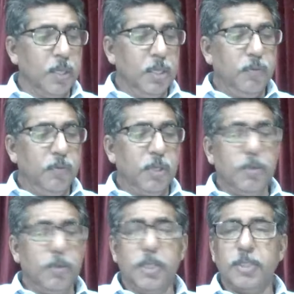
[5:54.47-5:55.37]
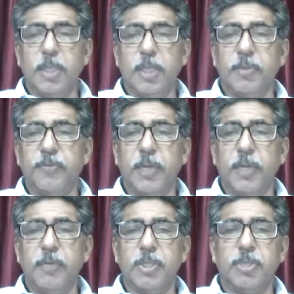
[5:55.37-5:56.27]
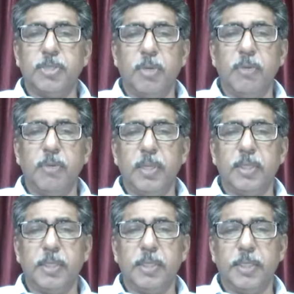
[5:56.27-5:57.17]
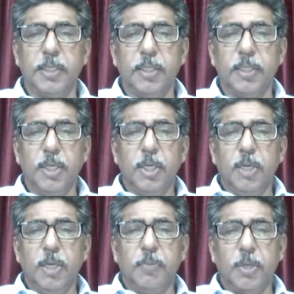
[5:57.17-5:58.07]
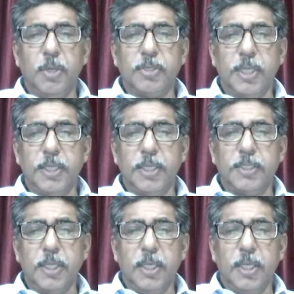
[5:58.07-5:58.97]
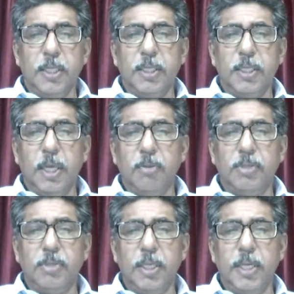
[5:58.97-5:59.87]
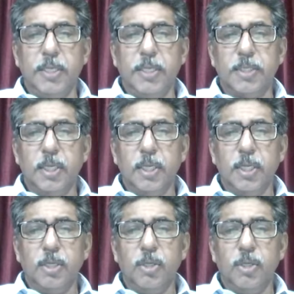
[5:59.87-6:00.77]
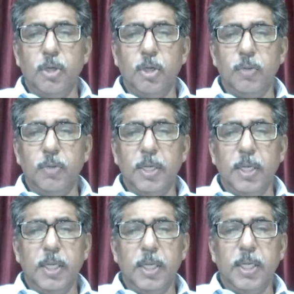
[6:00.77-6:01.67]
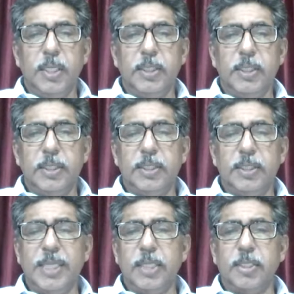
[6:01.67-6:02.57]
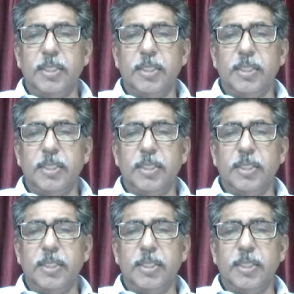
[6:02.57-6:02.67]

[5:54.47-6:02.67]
1 Corinthians chapter 5 verse 12 and 13, Paul says, the outsiders God will judge.